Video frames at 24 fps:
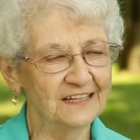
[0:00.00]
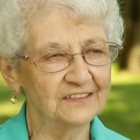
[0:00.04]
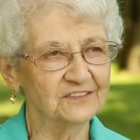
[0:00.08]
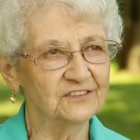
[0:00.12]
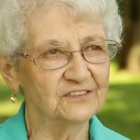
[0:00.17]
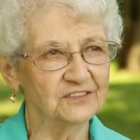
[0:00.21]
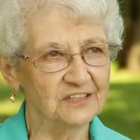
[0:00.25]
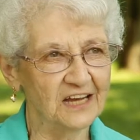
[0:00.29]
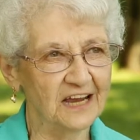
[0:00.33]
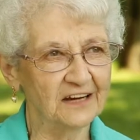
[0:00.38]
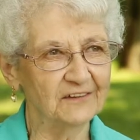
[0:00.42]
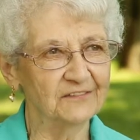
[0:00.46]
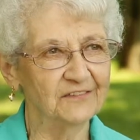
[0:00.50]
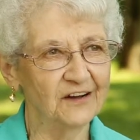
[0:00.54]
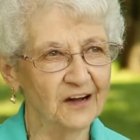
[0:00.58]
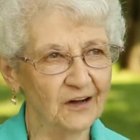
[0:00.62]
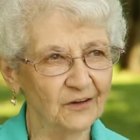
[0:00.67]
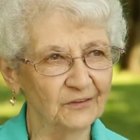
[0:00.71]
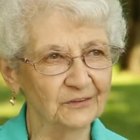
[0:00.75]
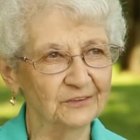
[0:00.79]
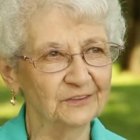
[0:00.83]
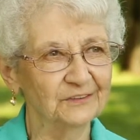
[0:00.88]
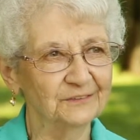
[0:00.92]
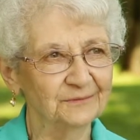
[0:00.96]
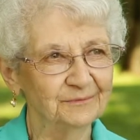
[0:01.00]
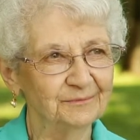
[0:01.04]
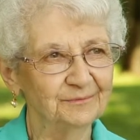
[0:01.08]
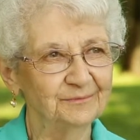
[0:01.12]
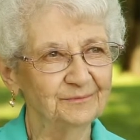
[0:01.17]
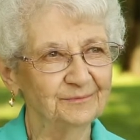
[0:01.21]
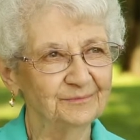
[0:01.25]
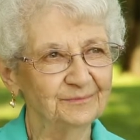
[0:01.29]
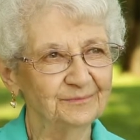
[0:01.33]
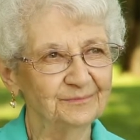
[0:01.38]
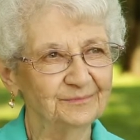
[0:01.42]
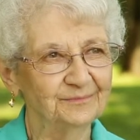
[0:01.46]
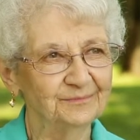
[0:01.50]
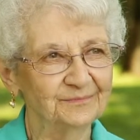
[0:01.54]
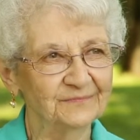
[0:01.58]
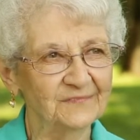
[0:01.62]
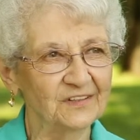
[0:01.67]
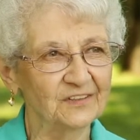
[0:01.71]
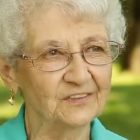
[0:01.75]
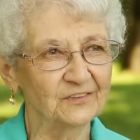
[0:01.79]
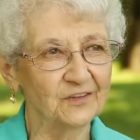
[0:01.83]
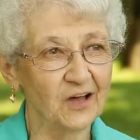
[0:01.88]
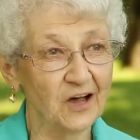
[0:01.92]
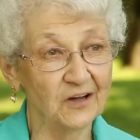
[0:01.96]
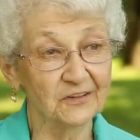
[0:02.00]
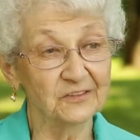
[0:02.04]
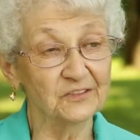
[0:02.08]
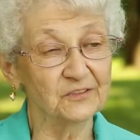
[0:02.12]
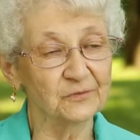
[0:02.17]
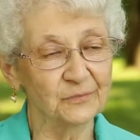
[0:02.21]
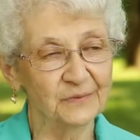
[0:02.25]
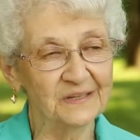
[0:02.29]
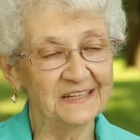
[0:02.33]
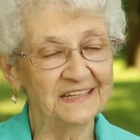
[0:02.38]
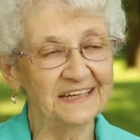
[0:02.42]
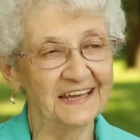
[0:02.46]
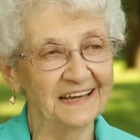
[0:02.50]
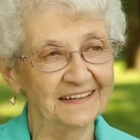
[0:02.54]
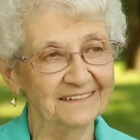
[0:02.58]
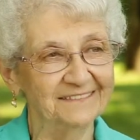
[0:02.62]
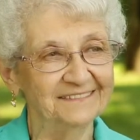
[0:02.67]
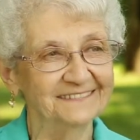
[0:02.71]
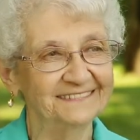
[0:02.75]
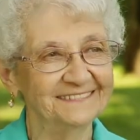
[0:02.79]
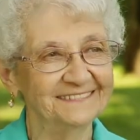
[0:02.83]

as Jack Fowler, as long as we can.